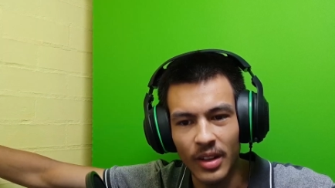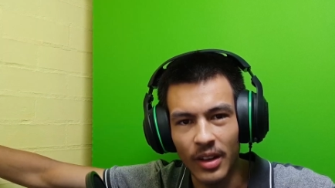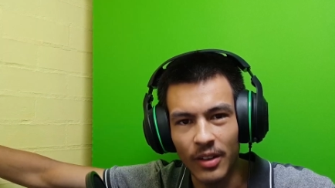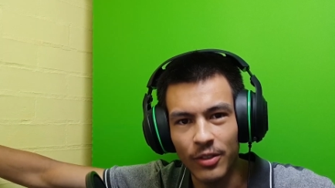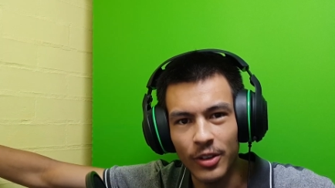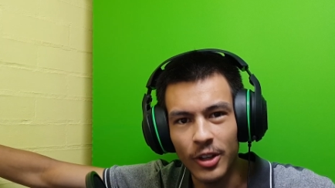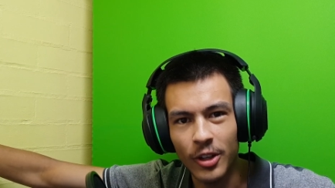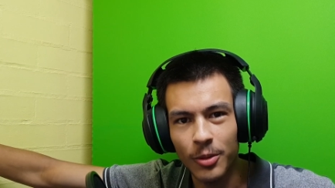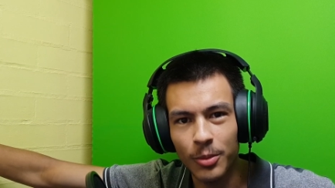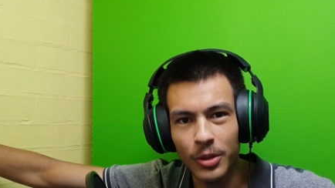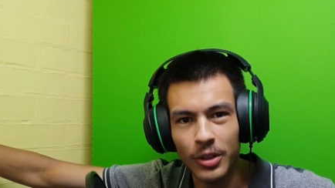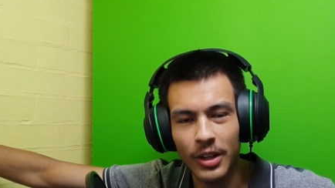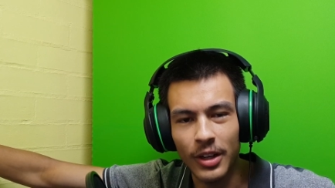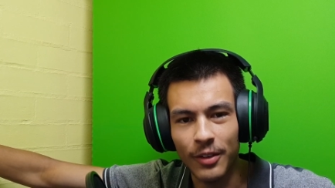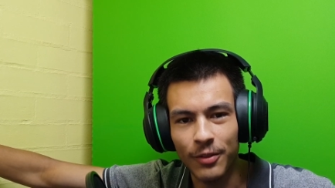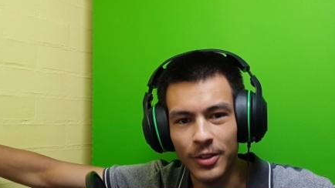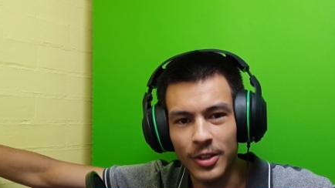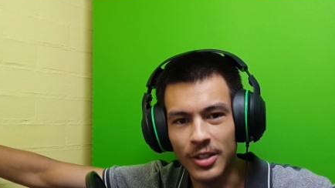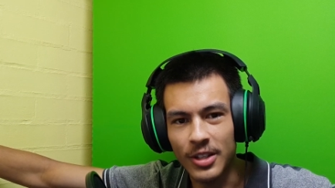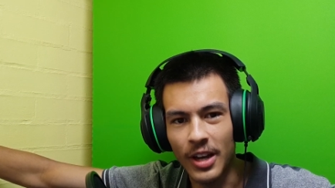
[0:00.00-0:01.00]
gonna
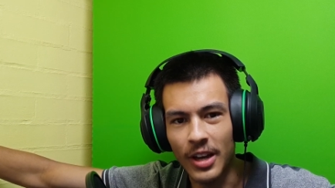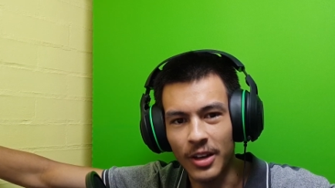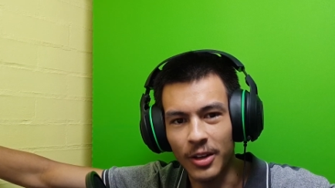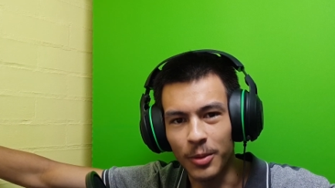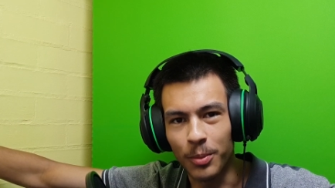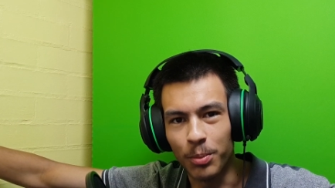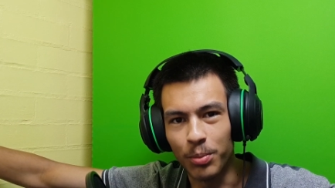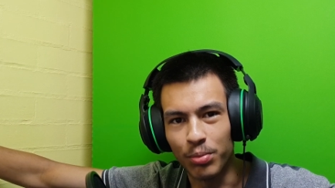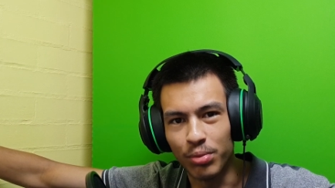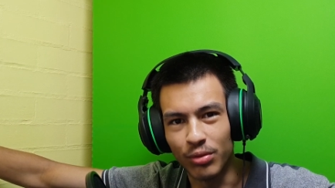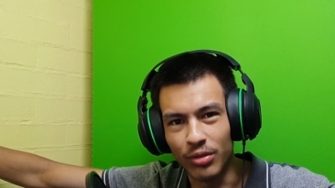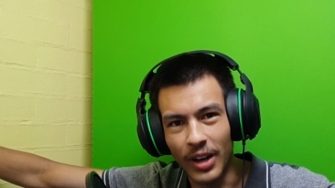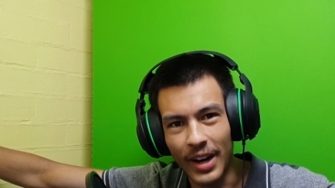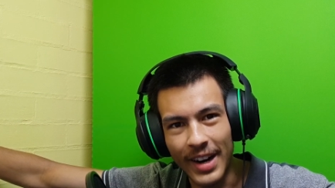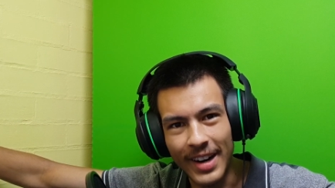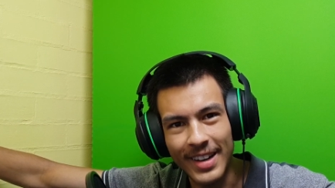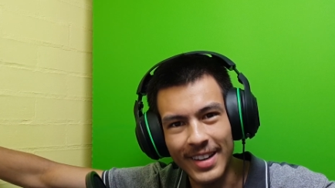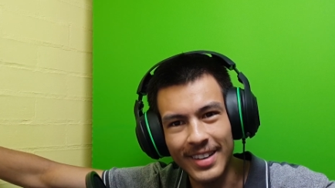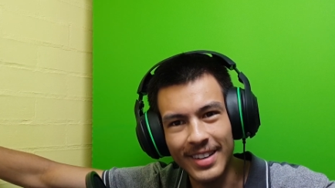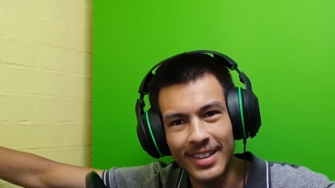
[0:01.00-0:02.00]
have to take a
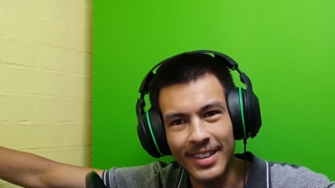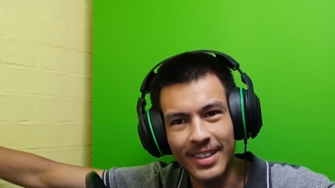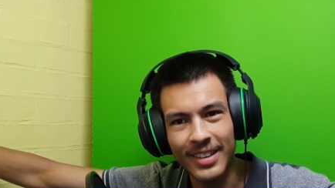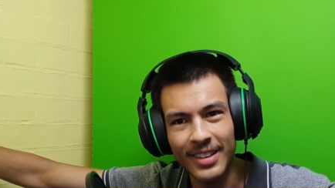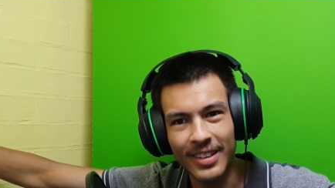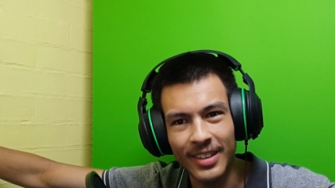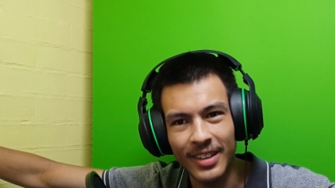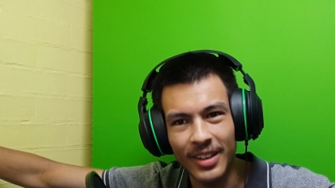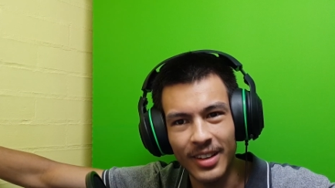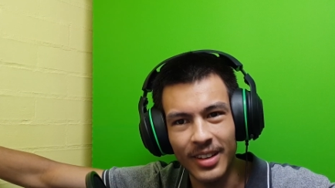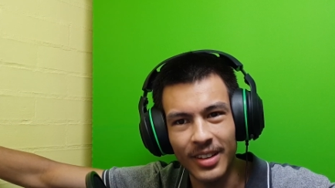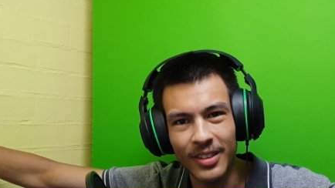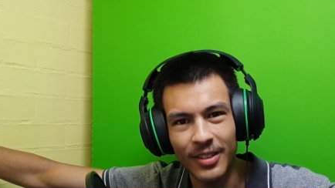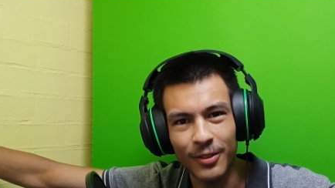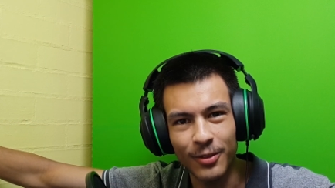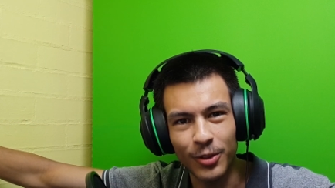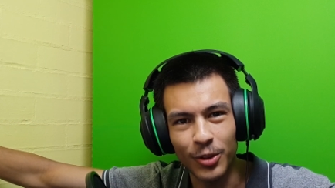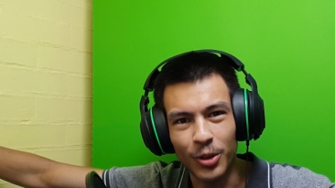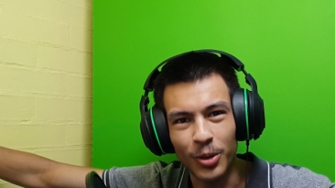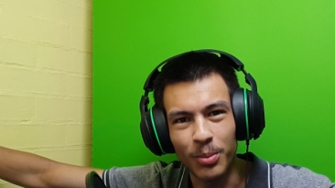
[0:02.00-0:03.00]
break
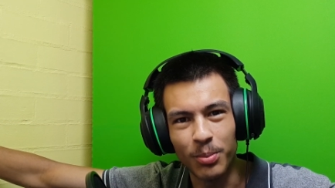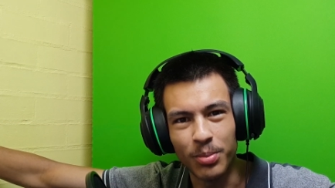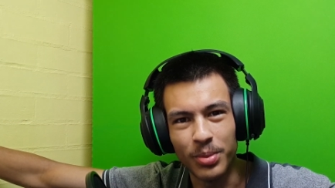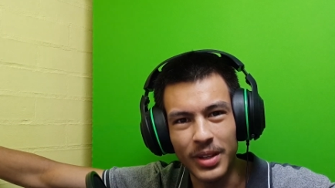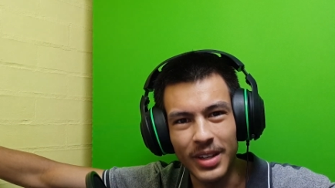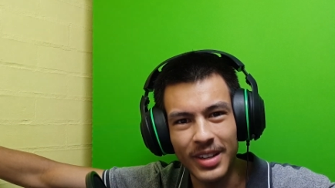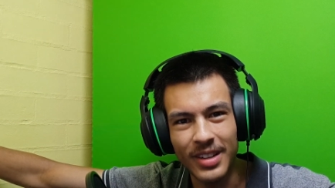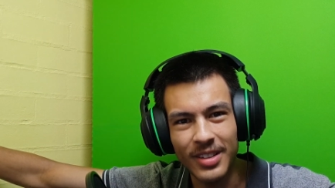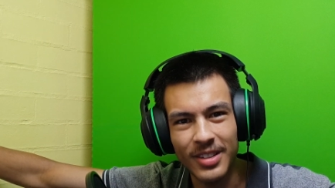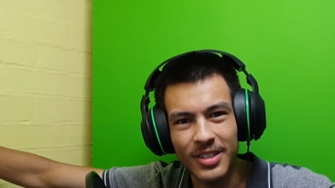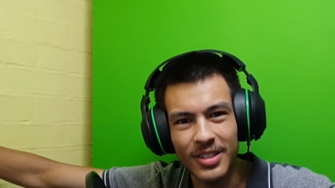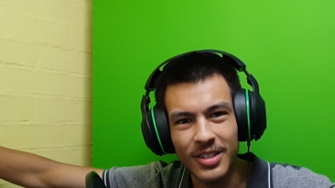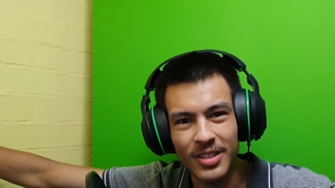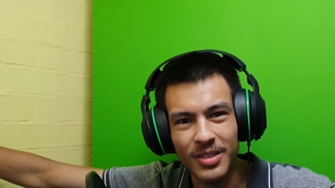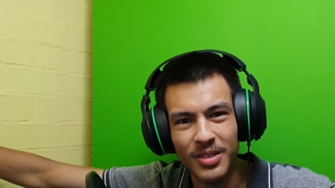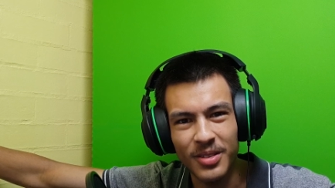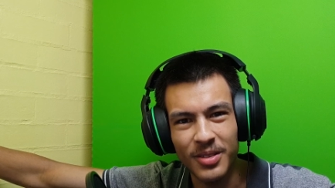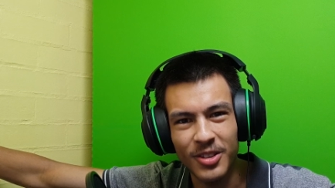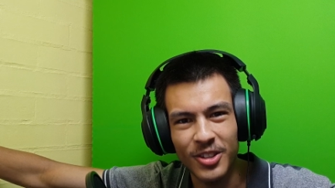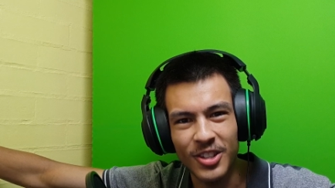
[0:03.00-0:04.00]
for a bit,
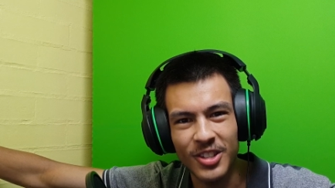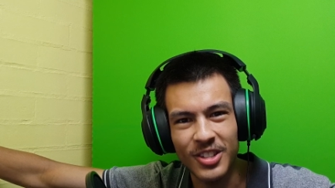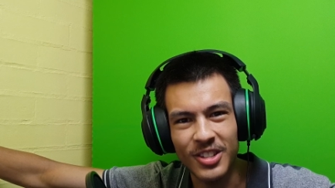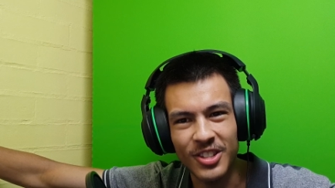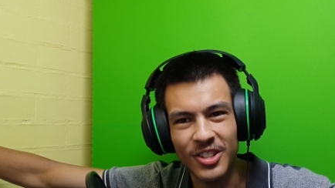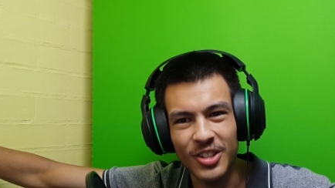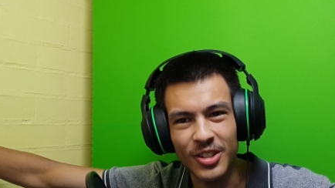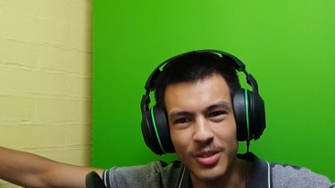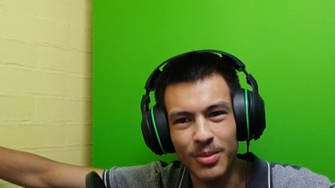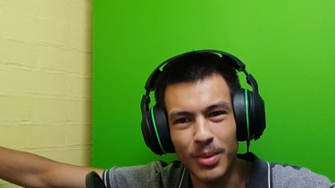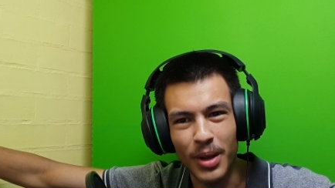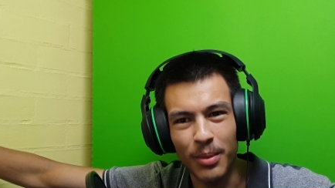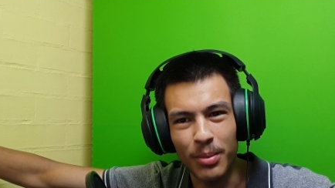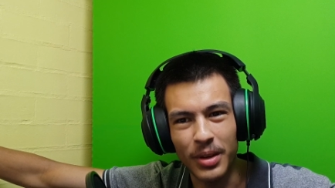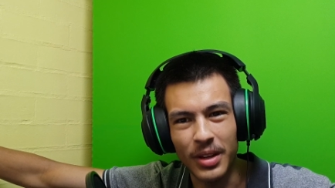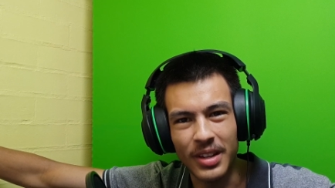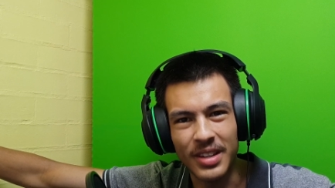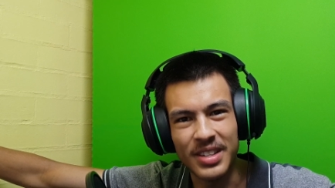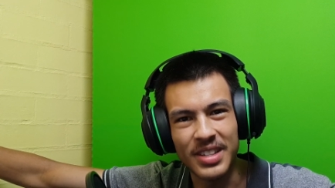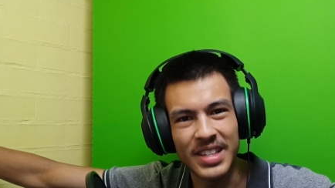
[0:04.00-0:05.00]
just maybe
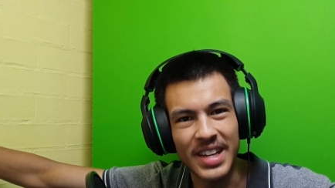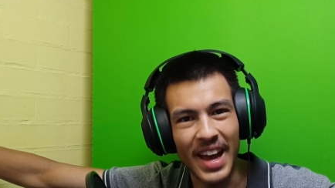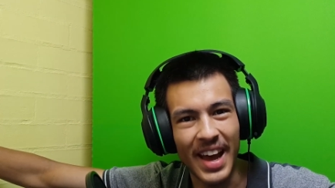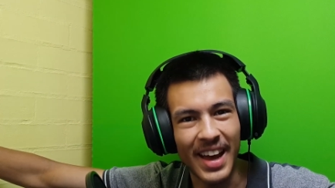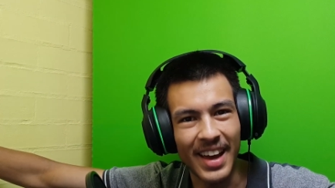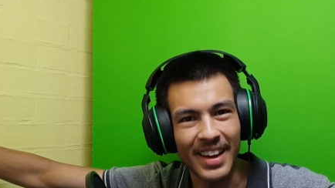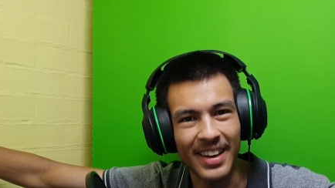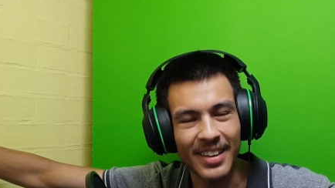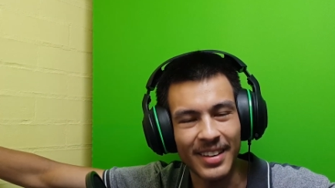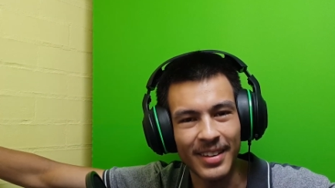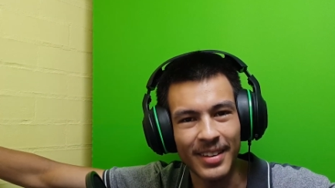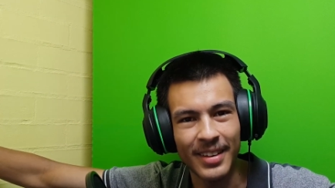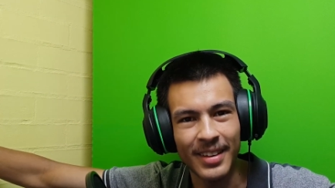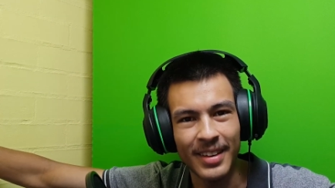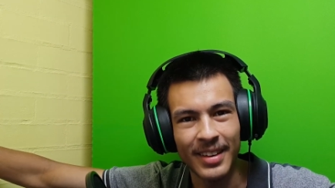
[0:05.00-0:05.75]
a day.